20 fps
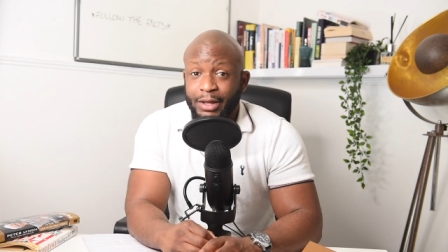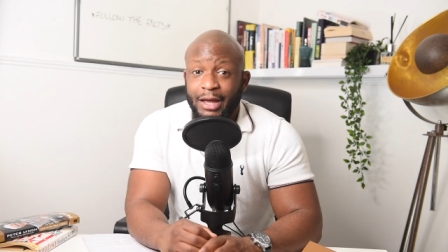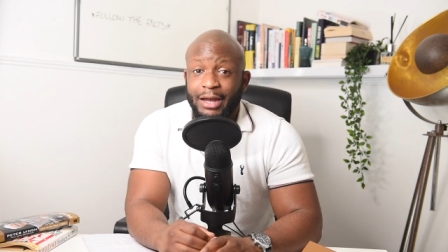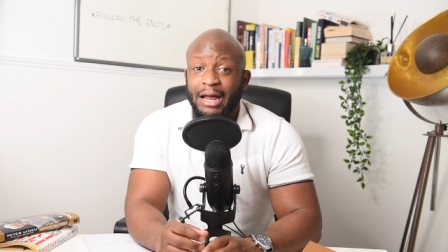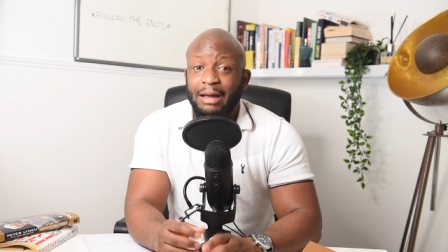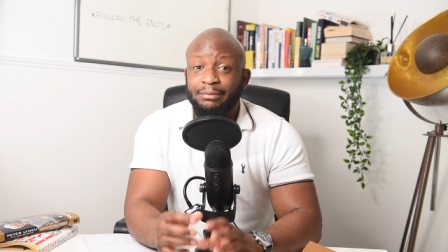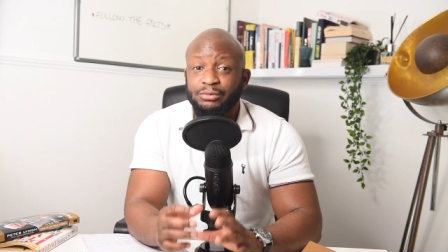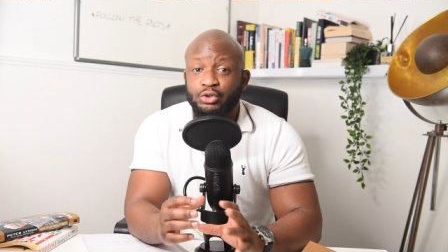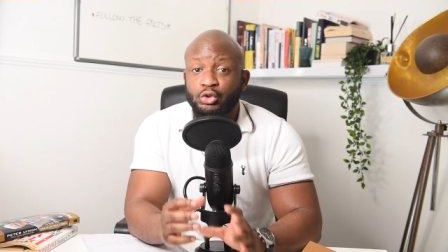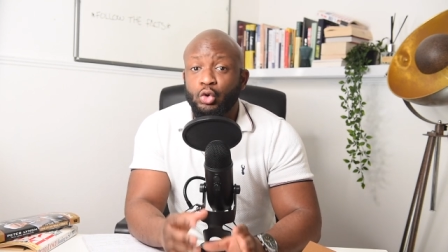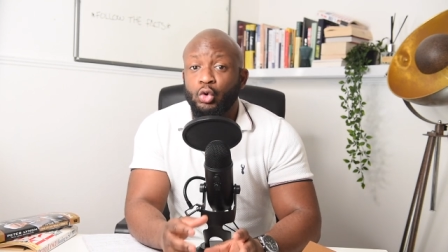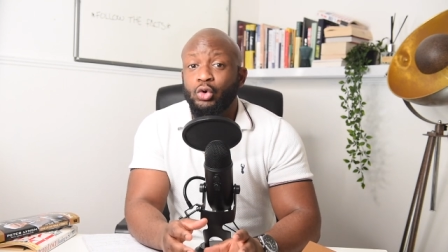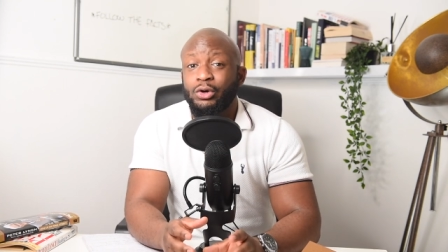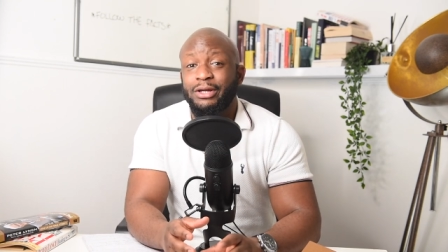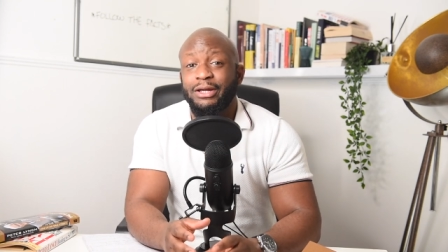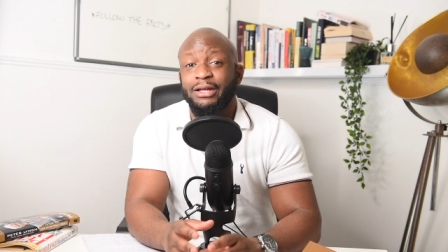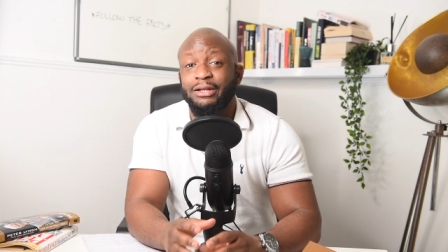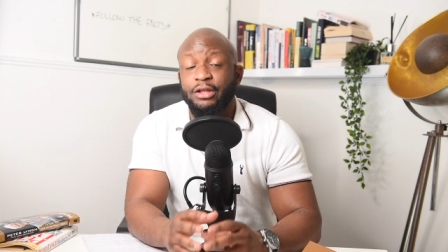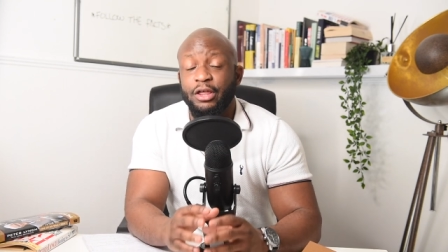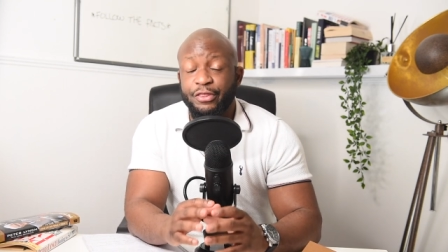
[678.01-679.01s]
And I'm
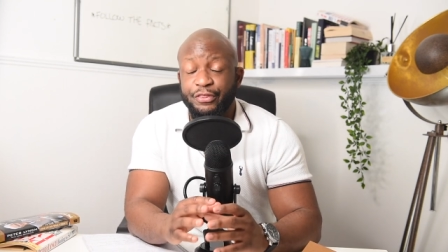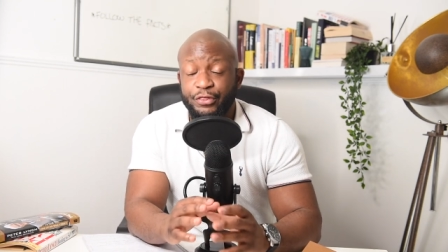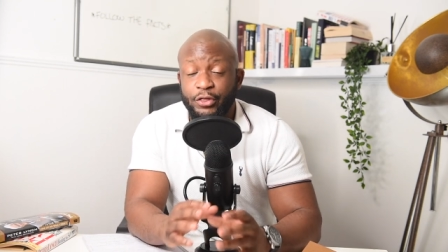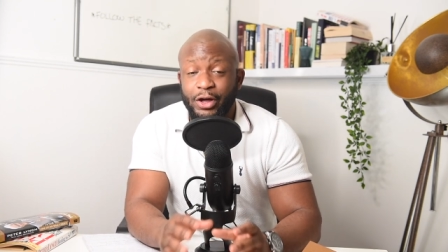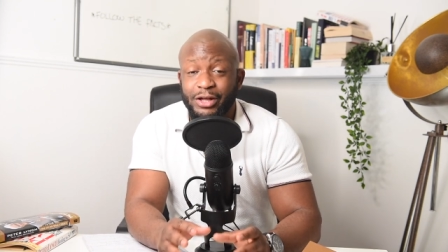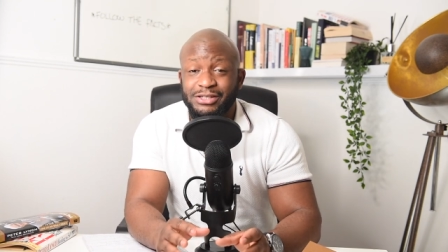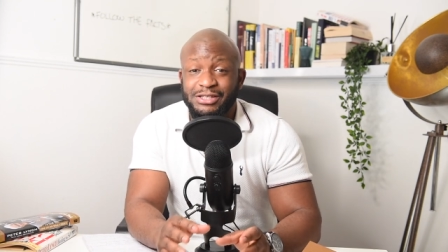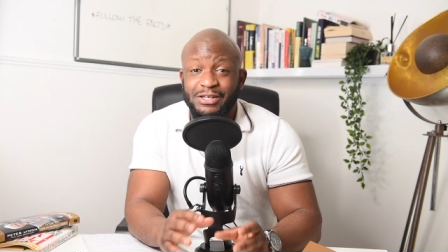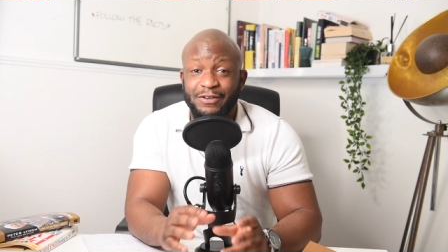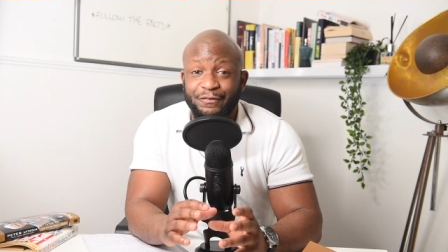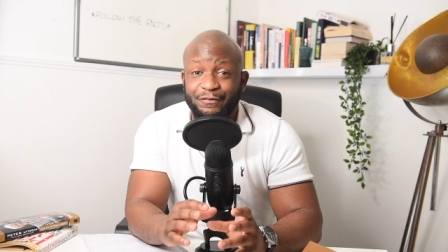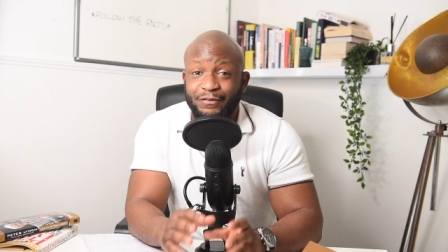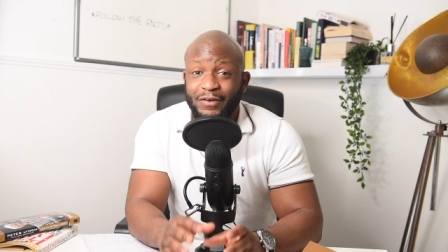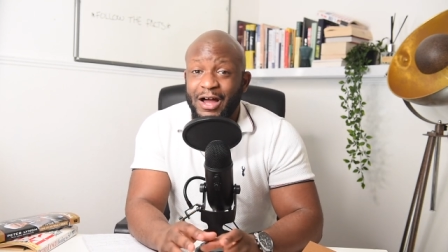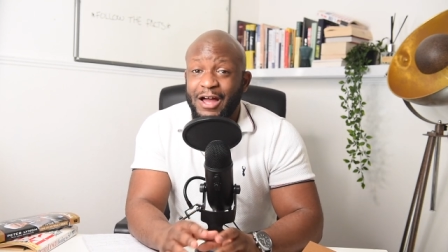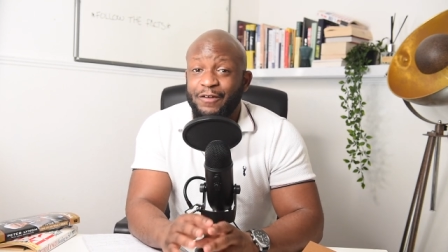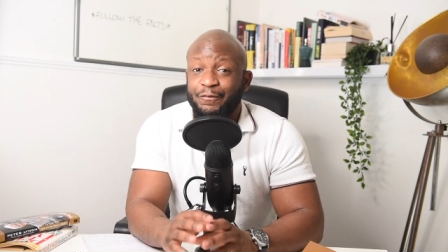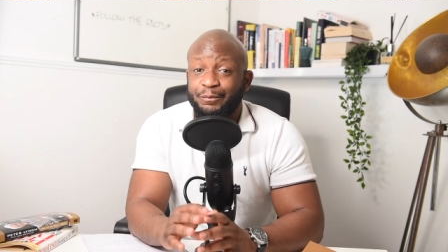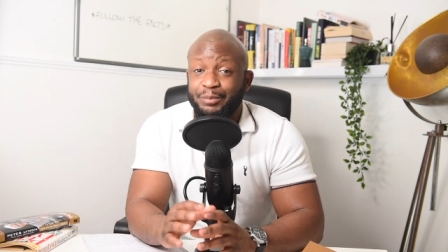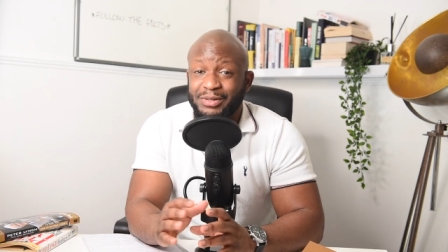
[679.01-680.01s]
talking
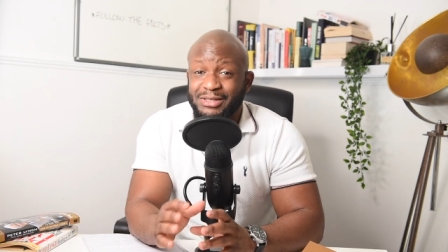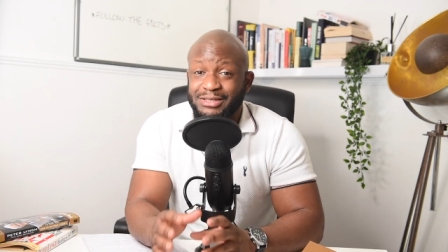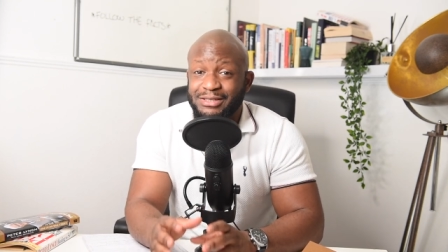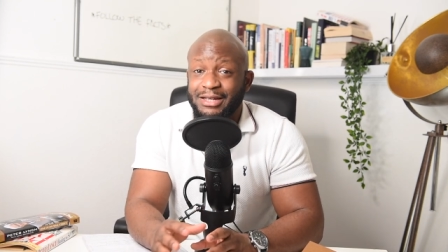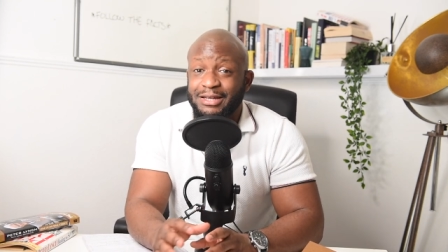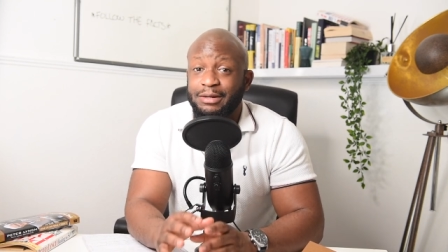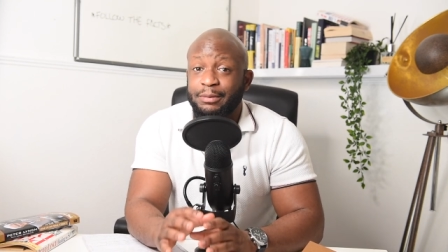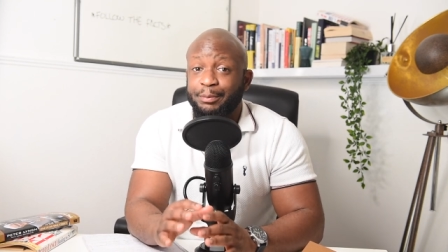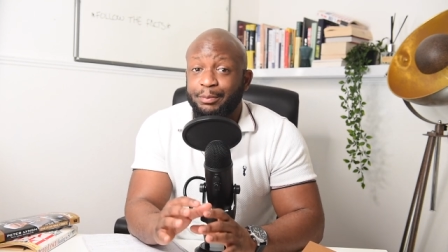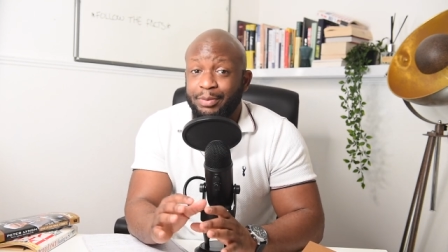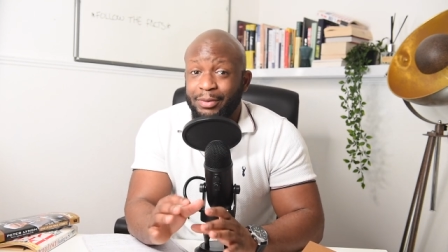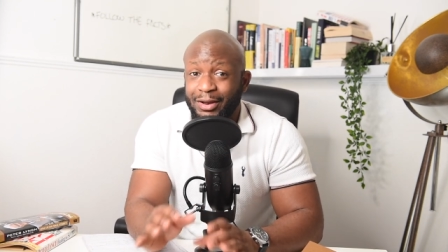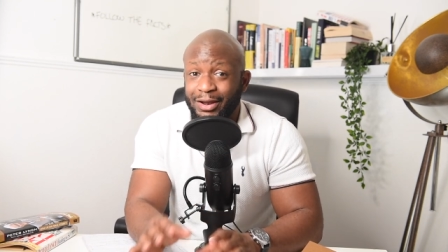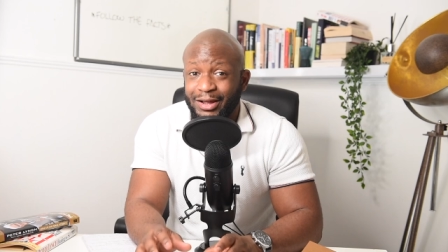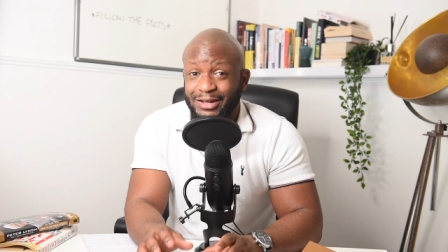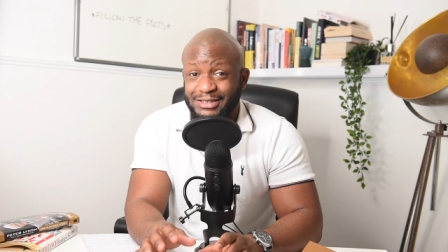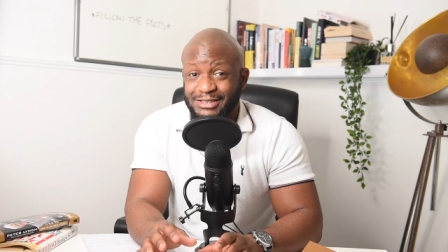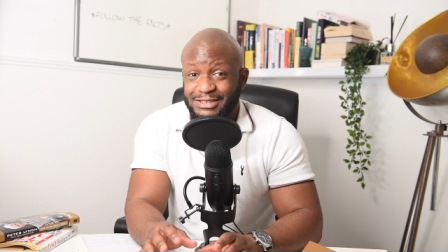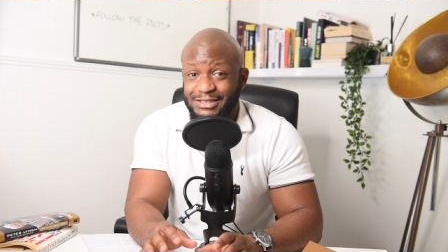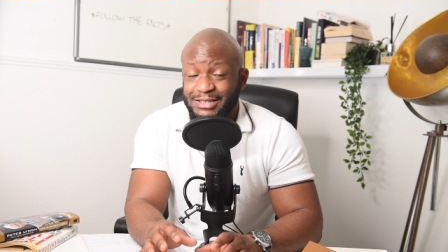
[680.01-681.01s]
35%
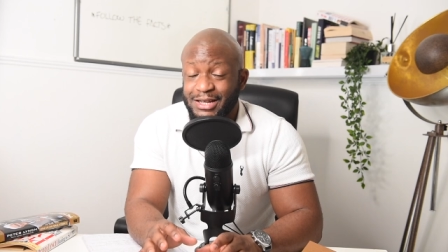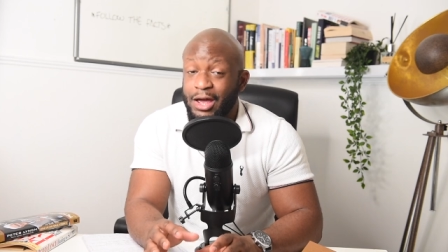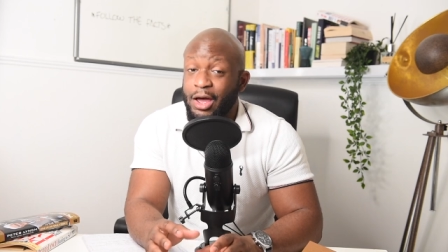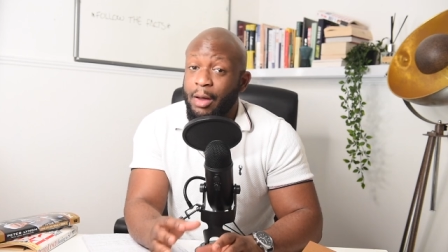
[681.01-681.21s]
plus